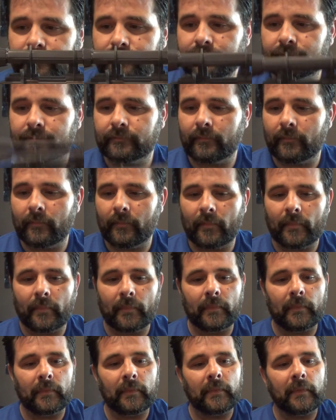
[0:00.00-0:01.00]

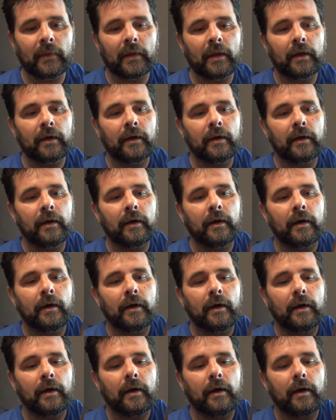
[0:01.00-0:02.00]

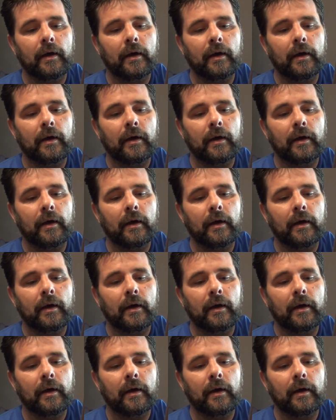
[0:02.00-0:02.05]
(silence)